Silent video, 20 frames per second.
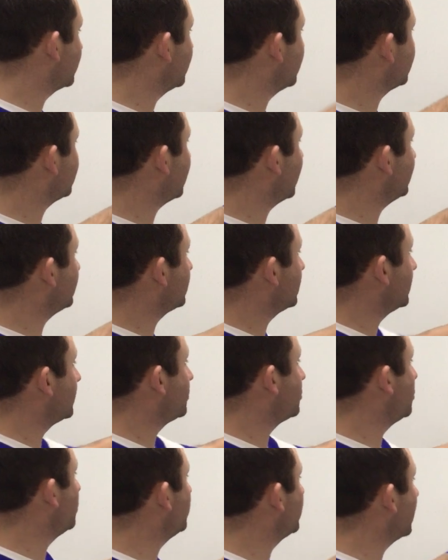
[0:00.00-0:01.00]
In this case, the
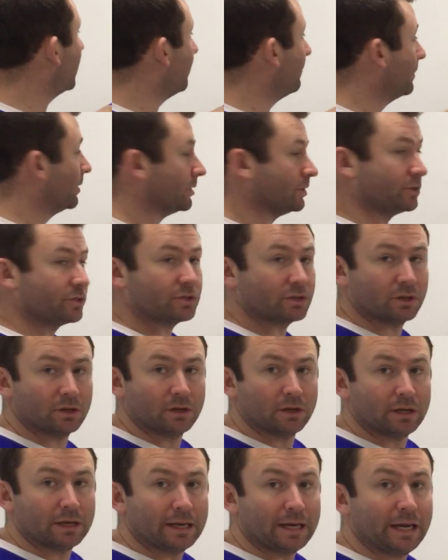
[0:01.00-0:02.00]
two numbers
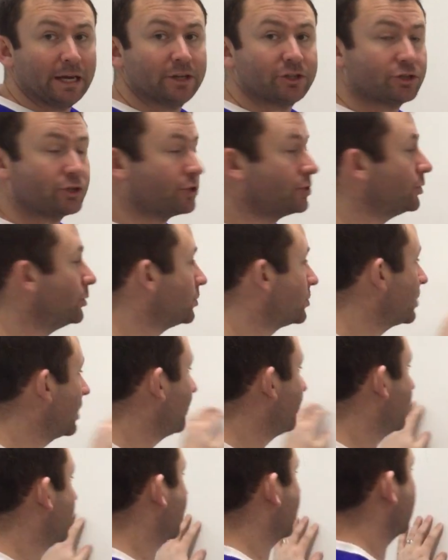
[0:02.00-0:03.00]
each do
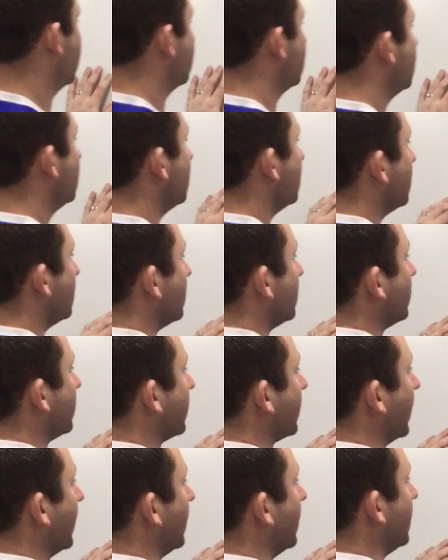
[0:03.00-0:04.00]
something.
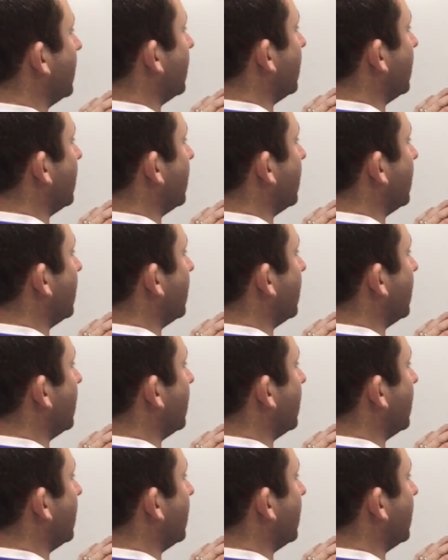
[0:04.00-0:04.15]
Okay.